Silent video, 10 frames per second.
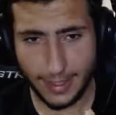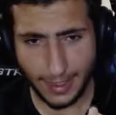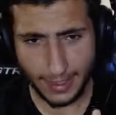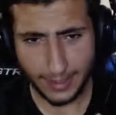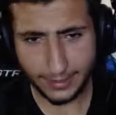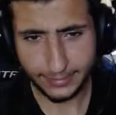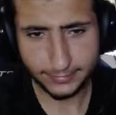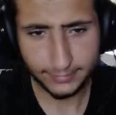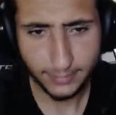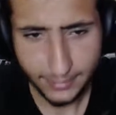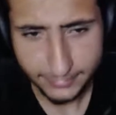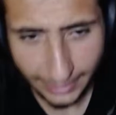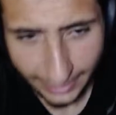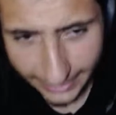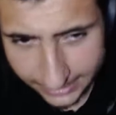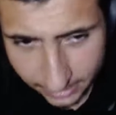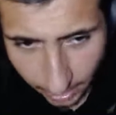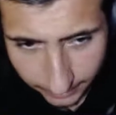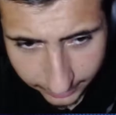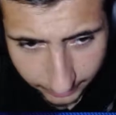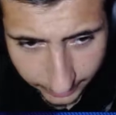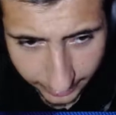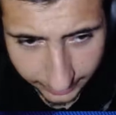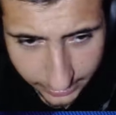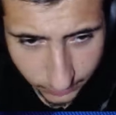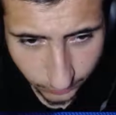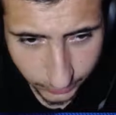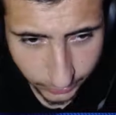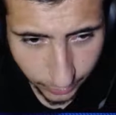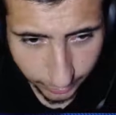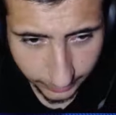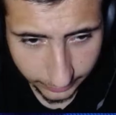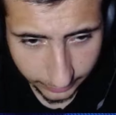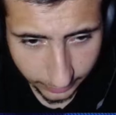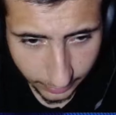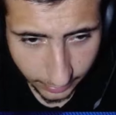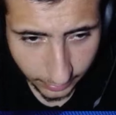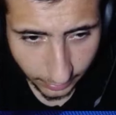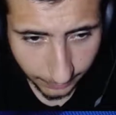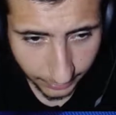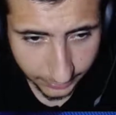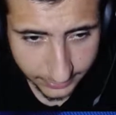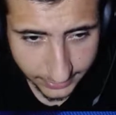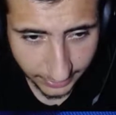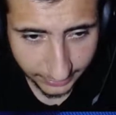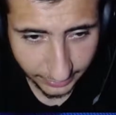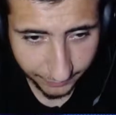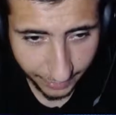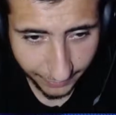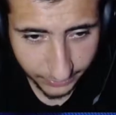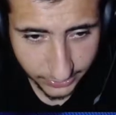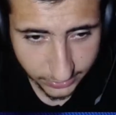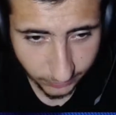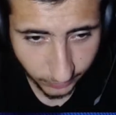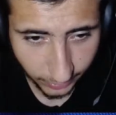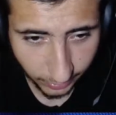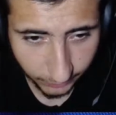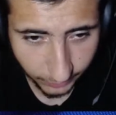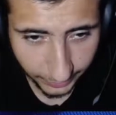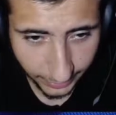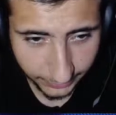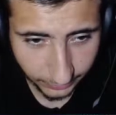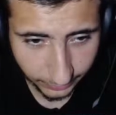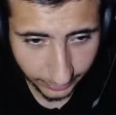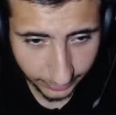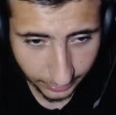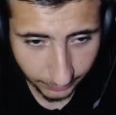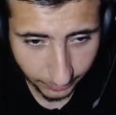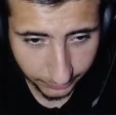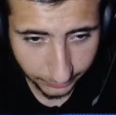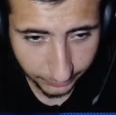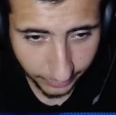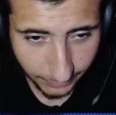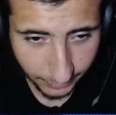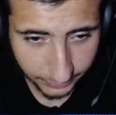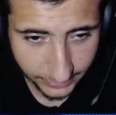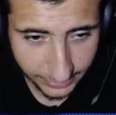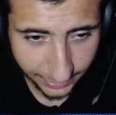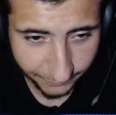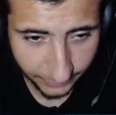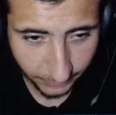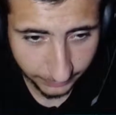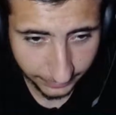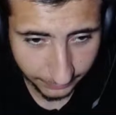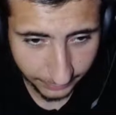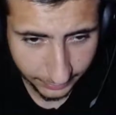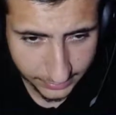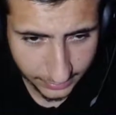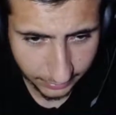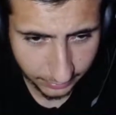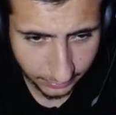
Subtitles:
And the last comment I'm getting is, what do you think about the signing of Havertz? On one hand you like it, but on the other hand, Mount is left without playing minutes and